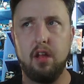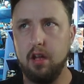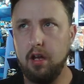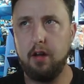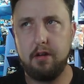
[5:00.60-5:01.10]

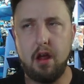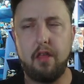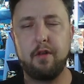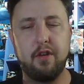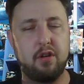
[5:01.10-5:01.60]

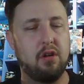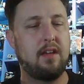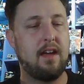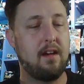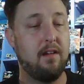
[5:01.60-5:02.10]
another that took
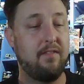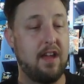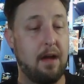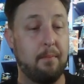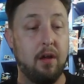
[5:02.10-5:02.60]
care of
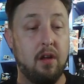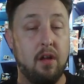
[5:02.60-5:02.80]
them,